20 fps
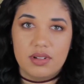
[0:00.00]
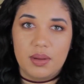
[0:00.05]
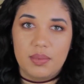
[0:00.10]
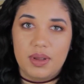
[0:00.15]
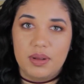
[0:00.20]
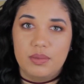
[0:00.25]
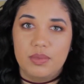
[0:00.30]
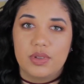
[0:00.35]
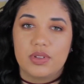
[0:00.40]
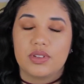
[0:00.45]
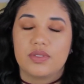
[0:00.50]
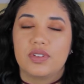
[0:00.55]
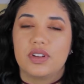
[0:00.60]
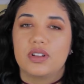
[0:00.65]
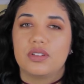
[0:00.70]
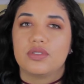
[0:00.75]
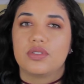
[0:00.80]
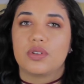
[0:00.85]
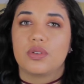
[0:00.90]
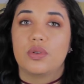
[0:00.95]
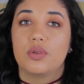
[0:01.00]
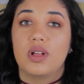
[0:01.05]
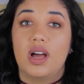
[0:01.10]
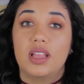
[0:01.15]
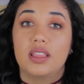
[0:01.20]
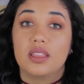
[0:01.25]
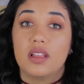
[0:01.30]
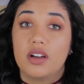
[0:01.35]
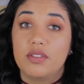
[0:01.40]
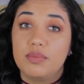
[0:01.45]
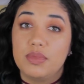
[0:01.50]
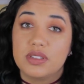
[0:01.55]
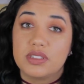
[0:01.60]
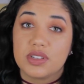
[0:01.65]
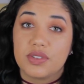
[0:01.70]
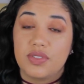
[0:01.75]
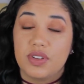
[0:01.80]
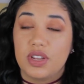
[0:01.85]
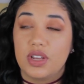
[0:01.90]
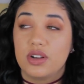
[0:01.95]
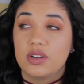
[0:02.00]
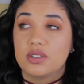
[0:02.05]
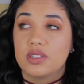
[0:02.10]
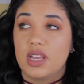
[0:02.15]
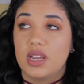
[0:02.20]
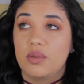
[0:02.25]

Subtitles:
I mean, music videos are cool. I love music videos.